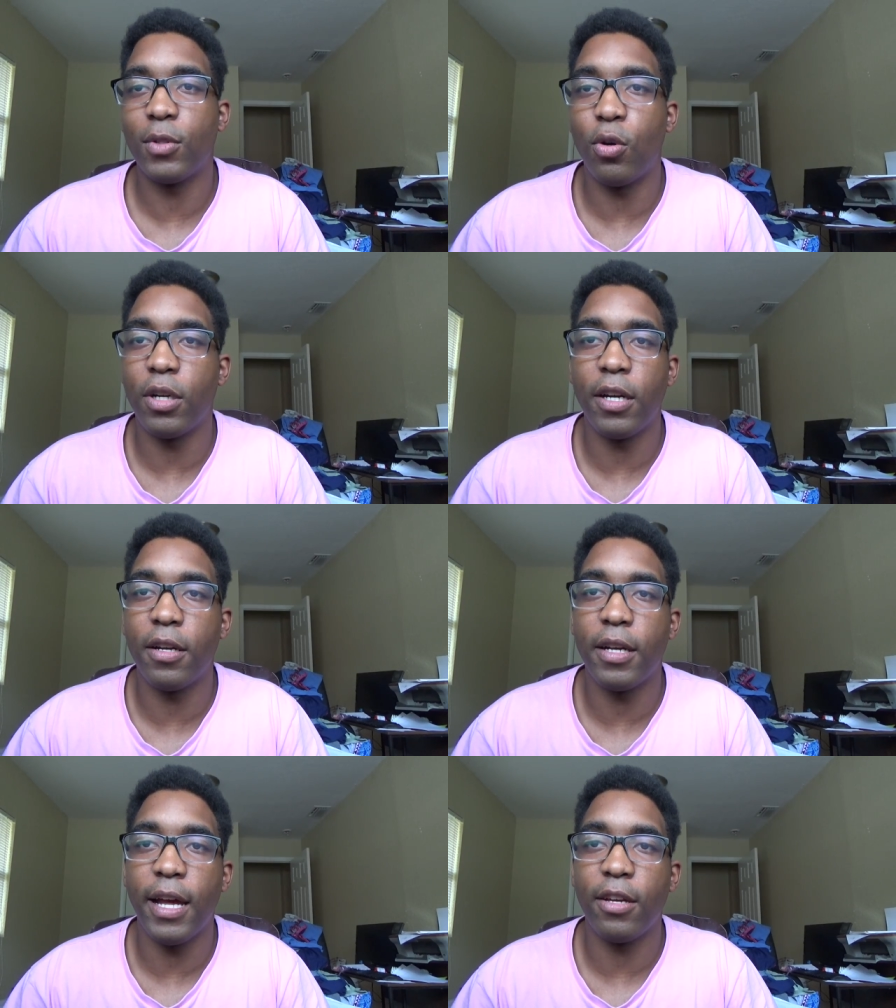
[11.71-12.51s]
on the
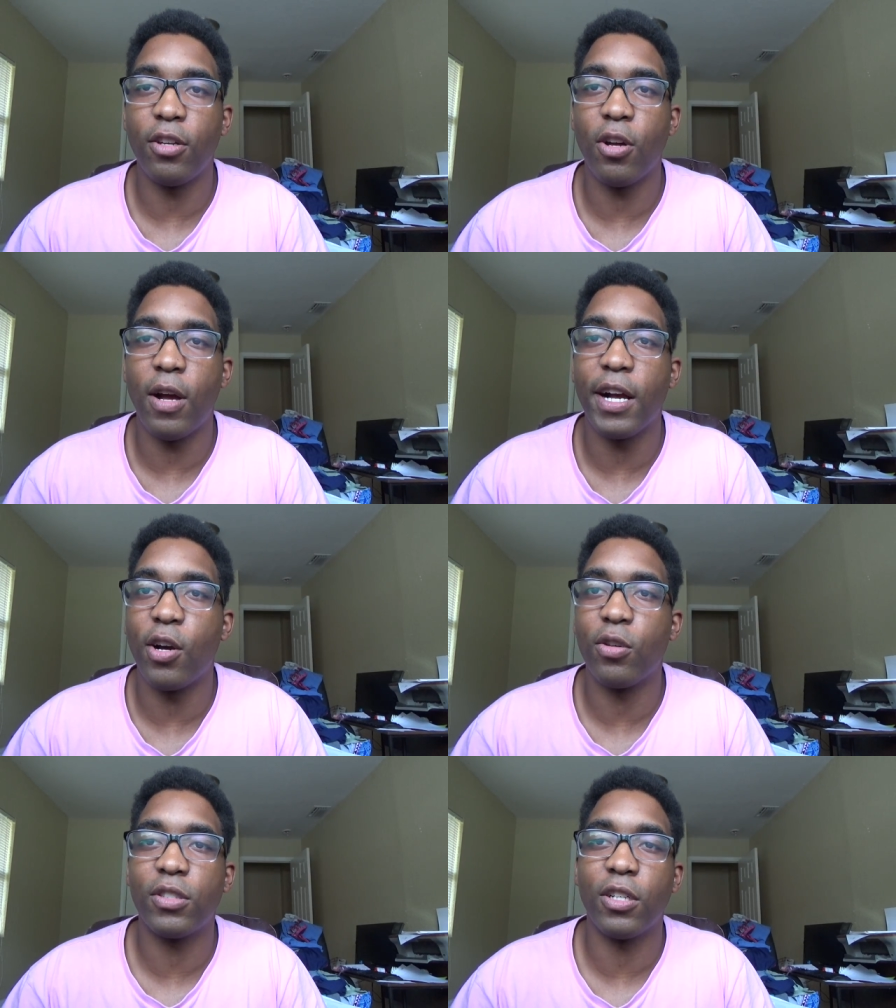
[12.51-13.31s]
internet. You know, I
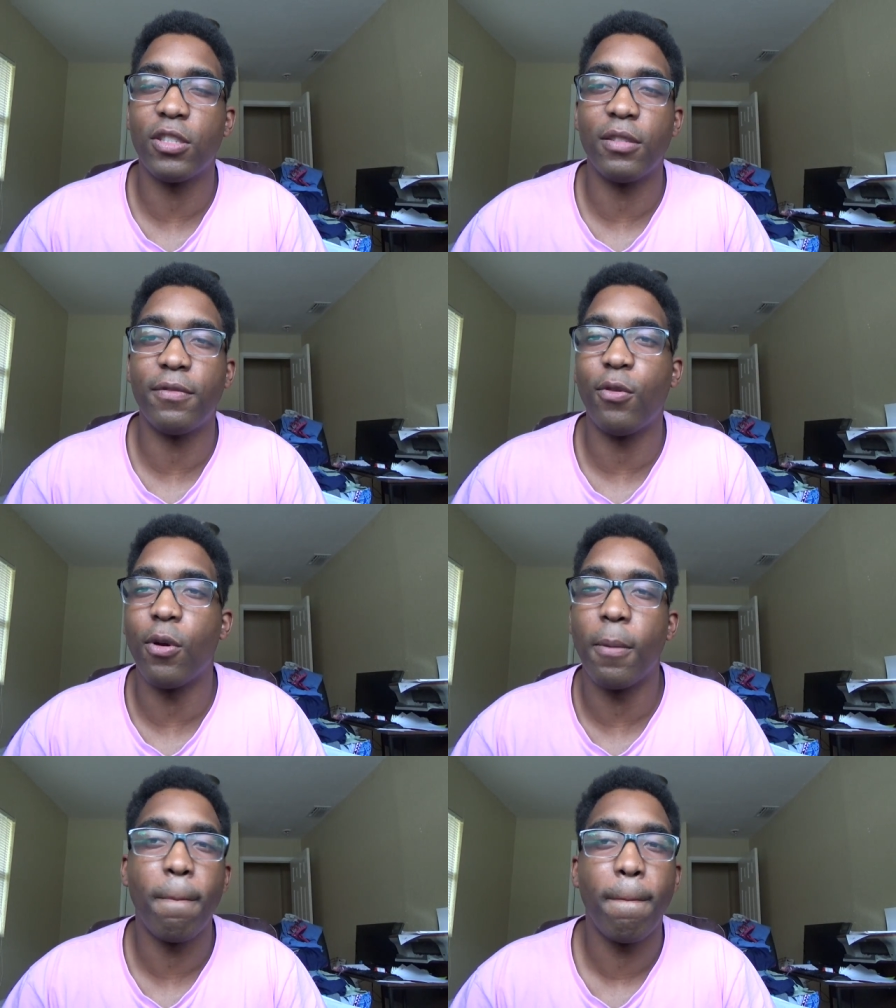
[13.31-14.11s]
go searching
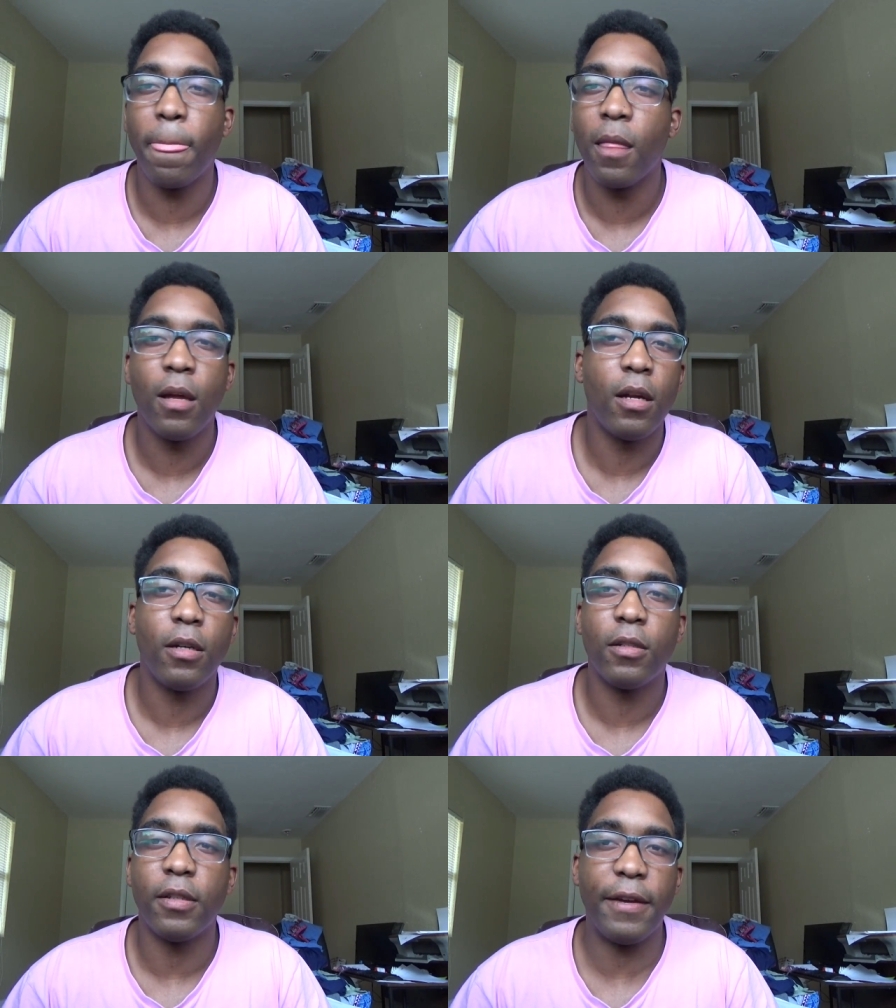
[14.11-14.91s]
for
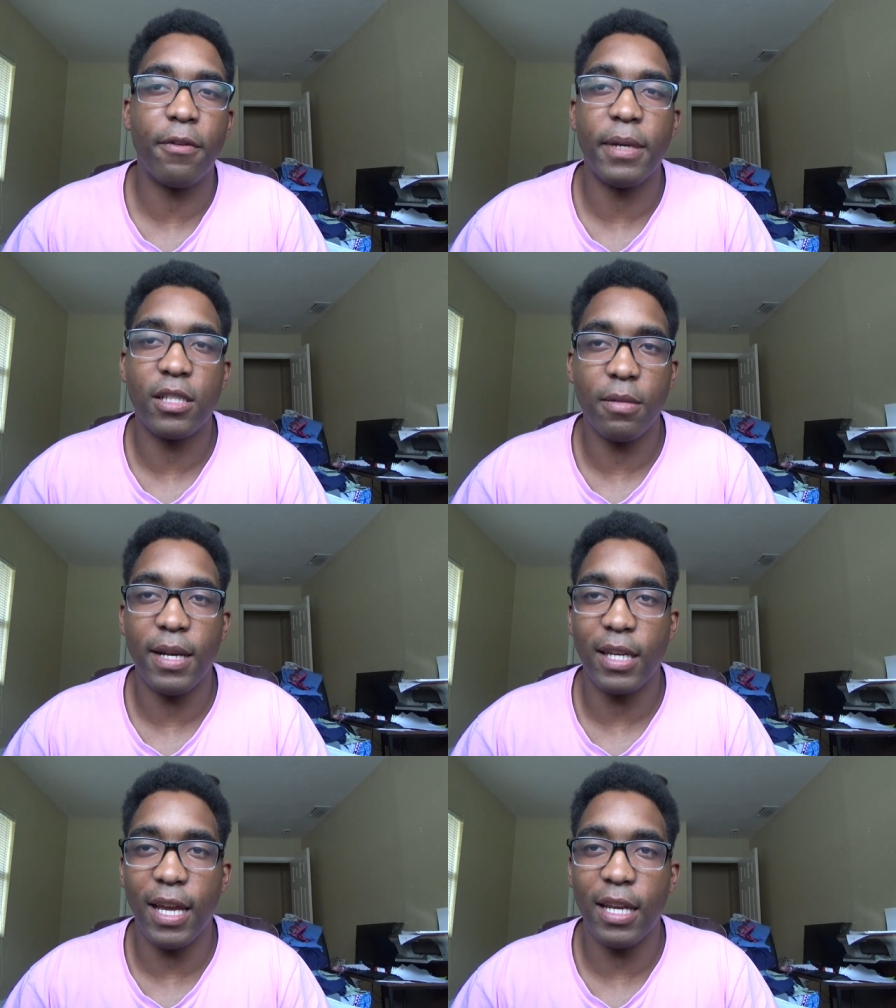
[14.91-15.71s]
information
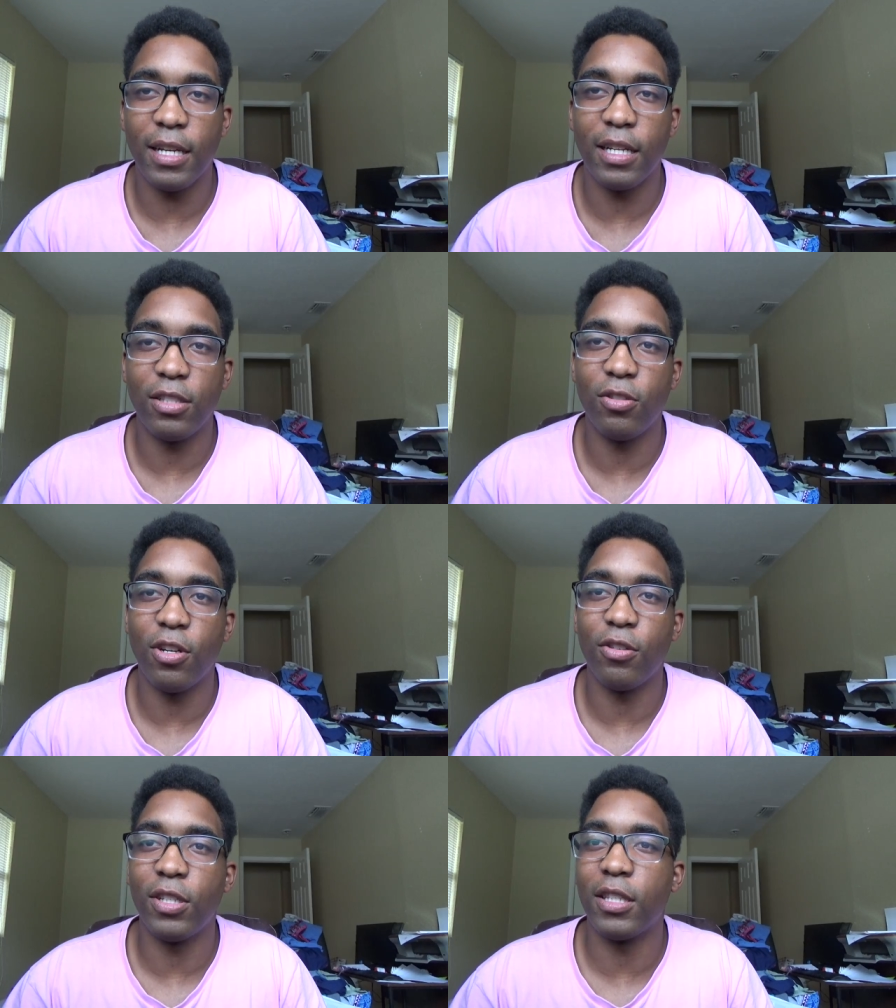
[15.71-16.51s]
about Galen and you
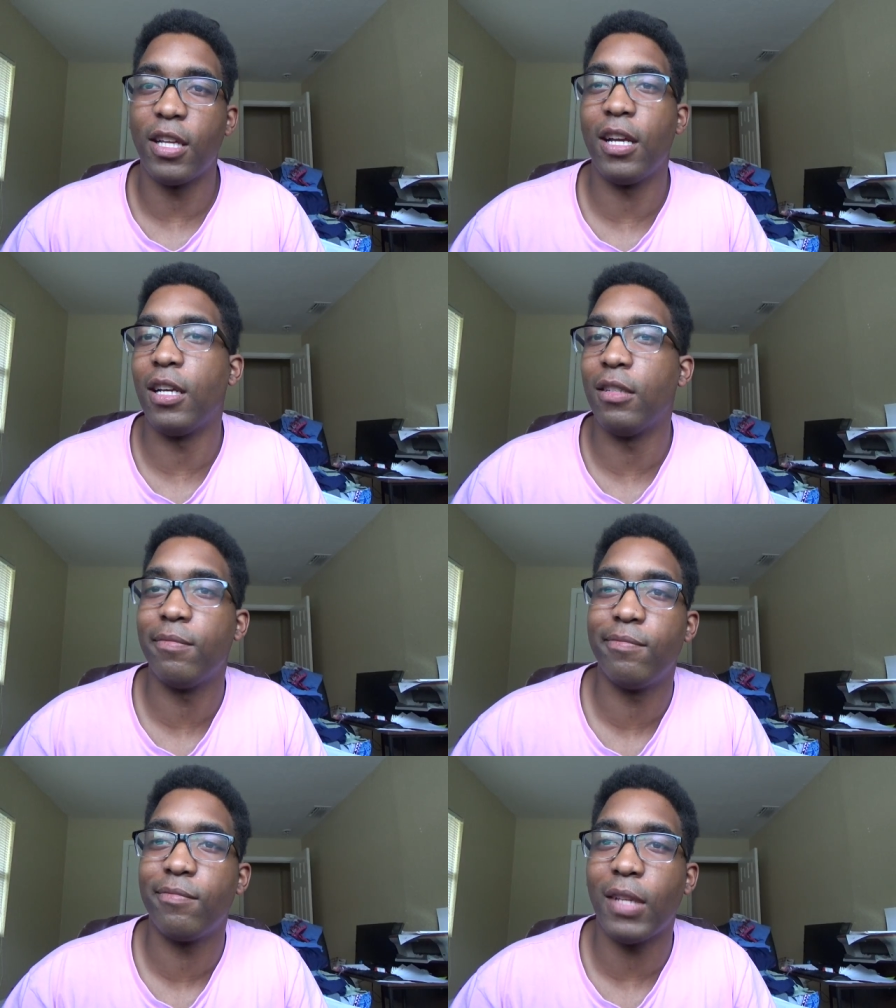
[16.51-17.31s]
know, you get the
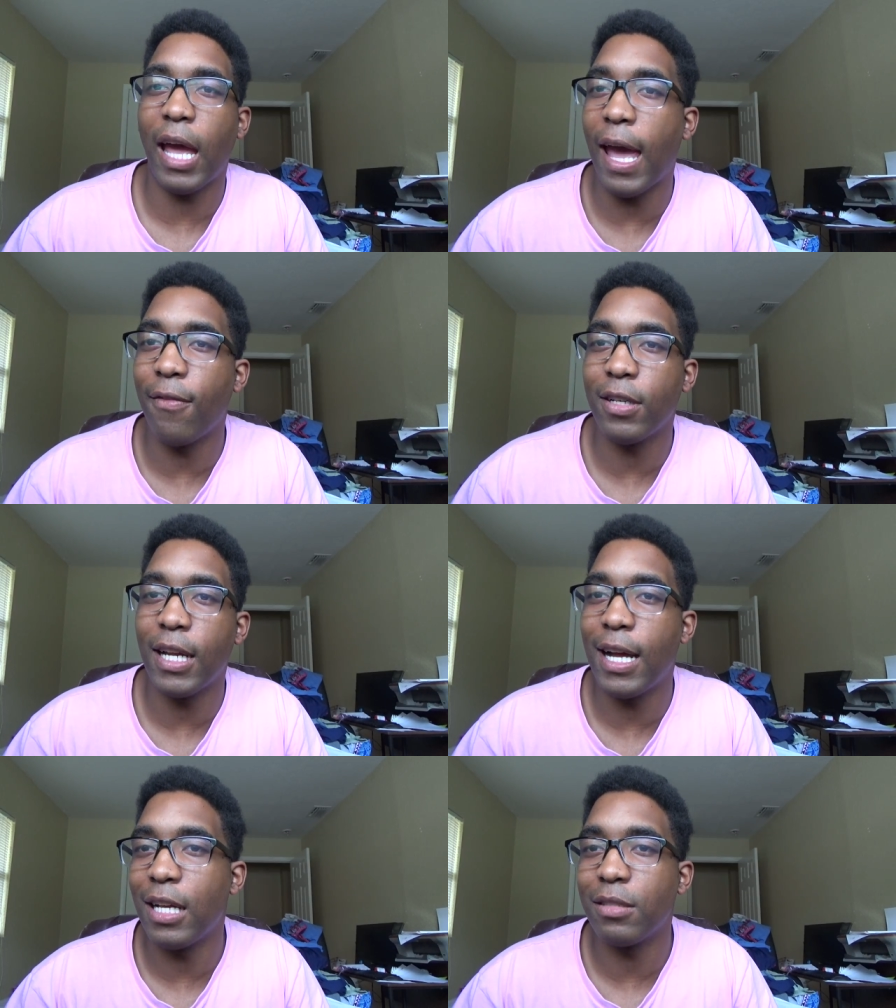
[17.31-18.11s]

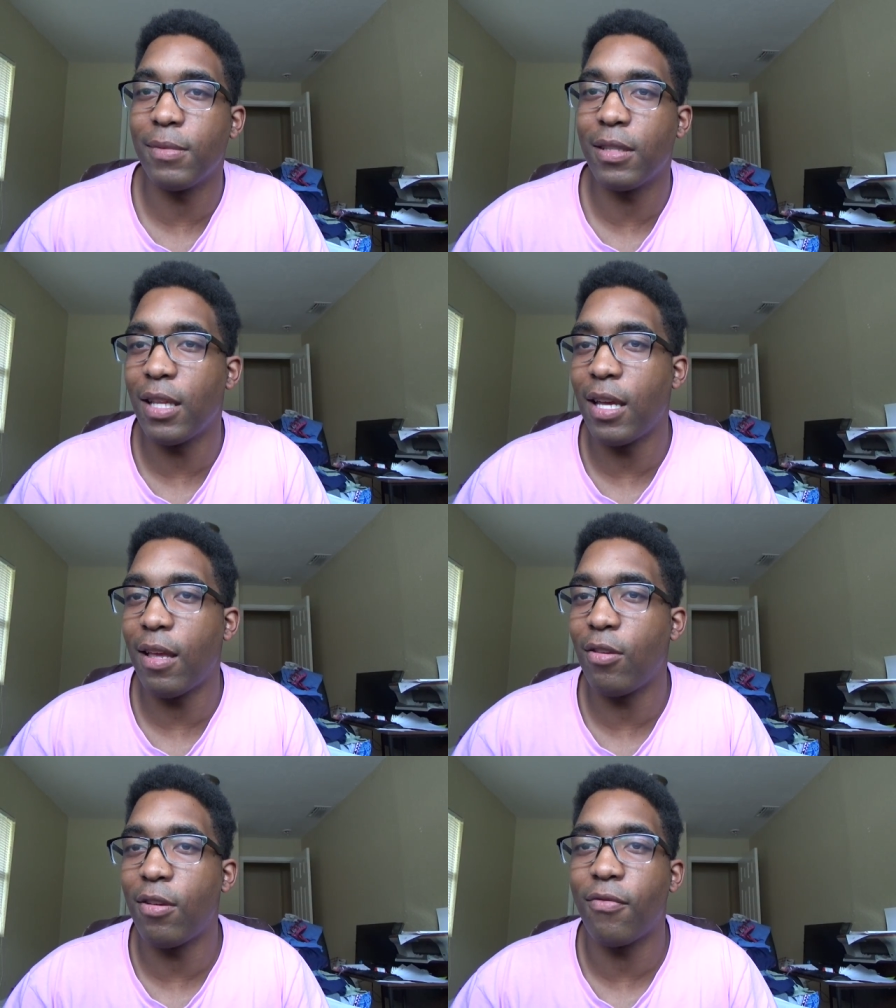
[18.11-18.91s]
advertisement
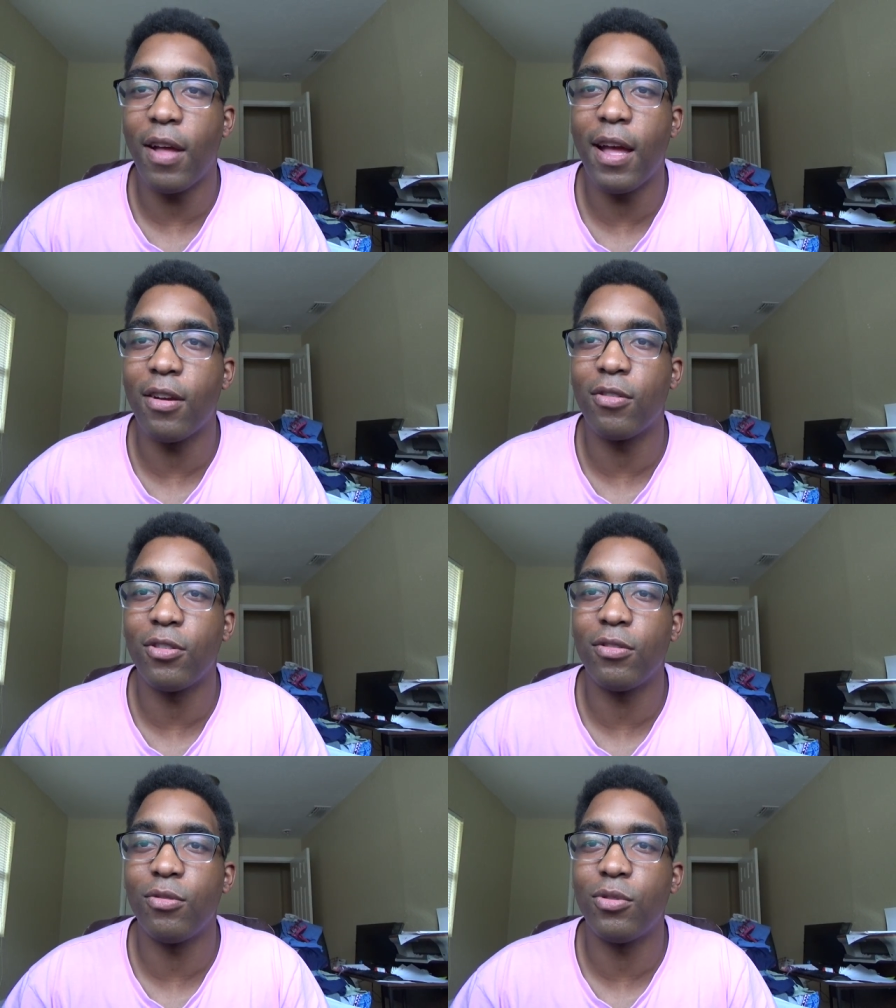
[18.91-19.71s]
thing you can find on
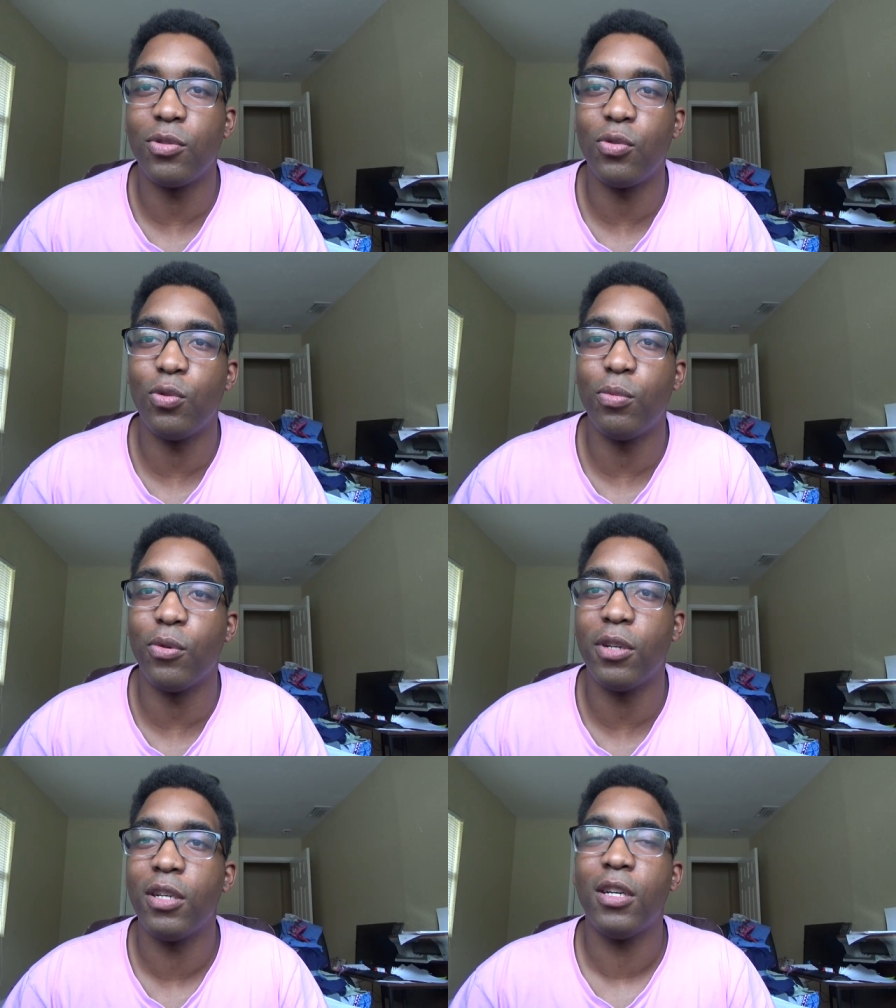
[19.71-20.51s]
YouTube or